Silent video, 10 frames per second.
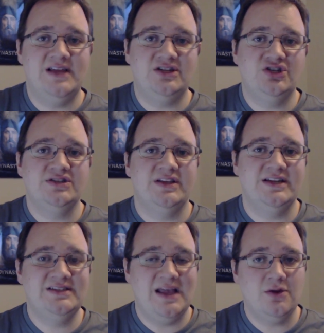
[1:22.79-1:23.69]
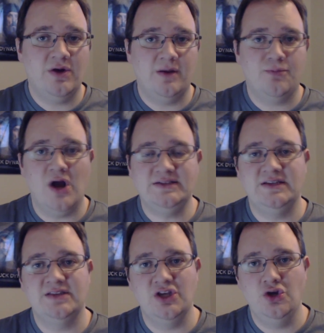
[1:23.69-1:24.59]
that's just an accelerated
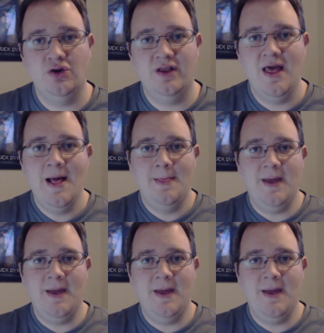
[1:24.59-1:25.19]
processing unit